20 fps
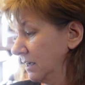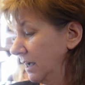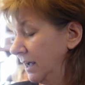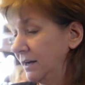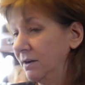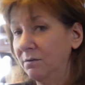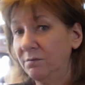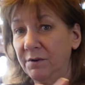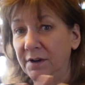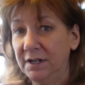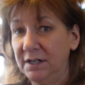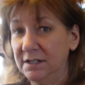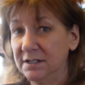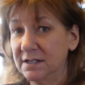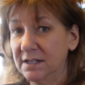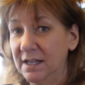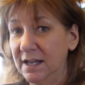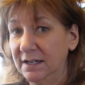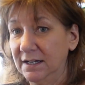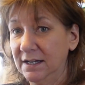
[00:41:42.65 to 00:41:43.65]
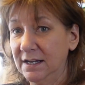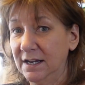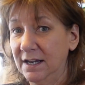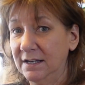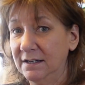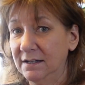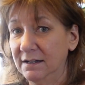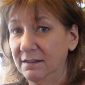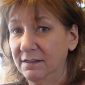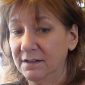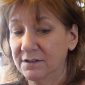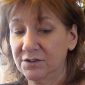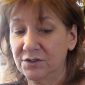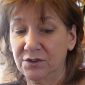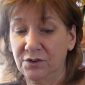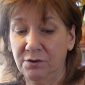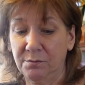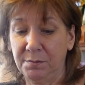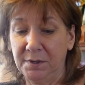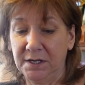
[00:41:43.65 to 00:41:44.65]
I don't run into that again this
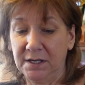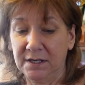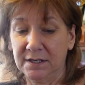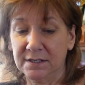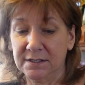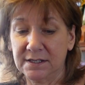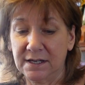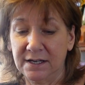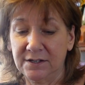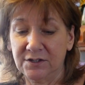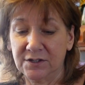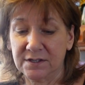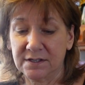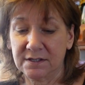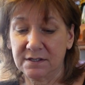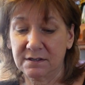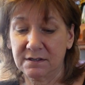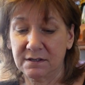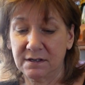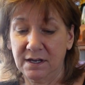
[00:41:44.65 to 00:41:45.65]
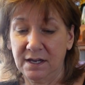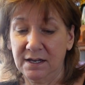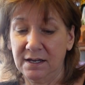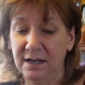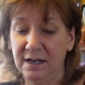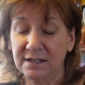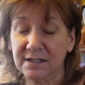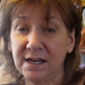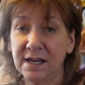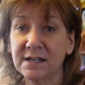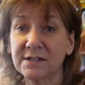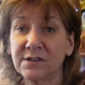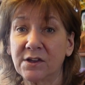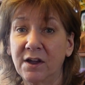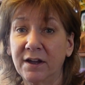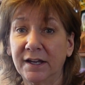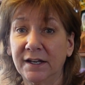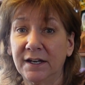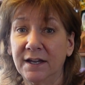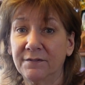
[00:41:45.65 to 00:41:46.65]
year, because it takes
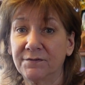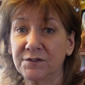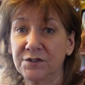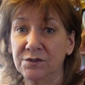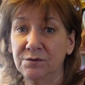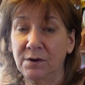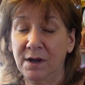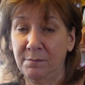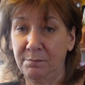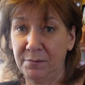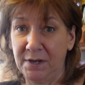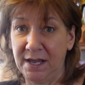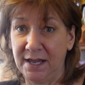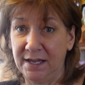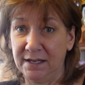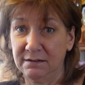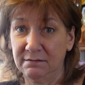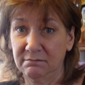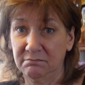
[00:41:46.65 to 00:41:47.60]
long enough to up pot